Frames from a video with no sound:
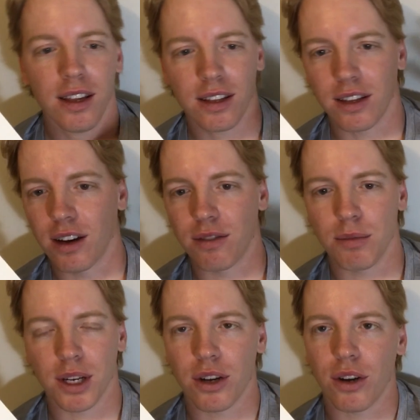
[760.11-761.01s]
the
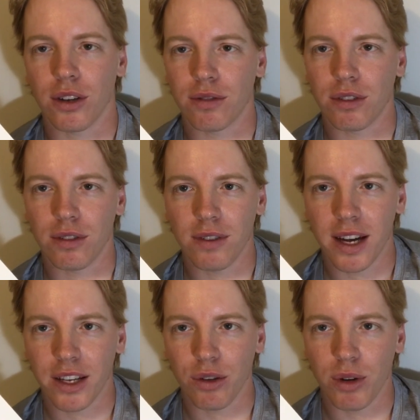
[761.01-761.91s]
government calling for
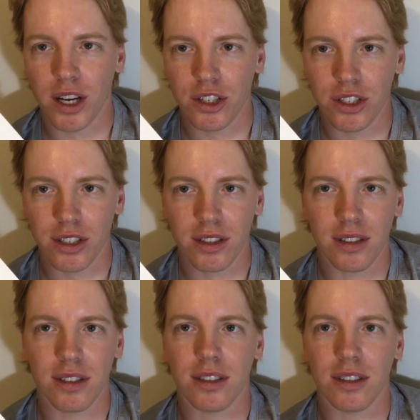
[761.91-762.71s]
evacuations,